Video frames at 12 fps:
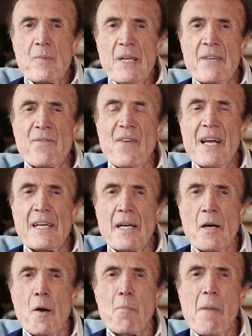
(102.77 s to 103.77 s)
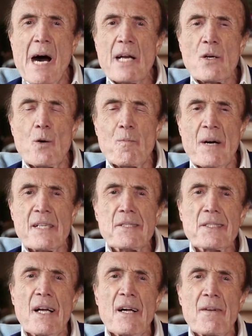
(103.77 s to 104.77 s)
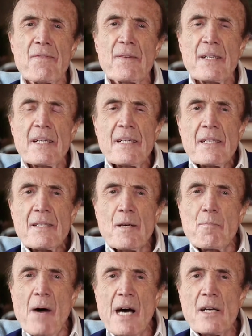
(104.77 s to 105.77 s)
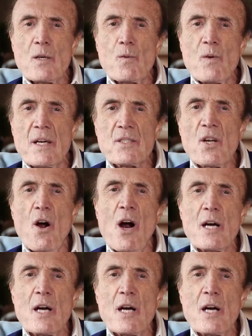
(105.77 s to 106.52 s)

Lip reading: invented a motto myself. The motto was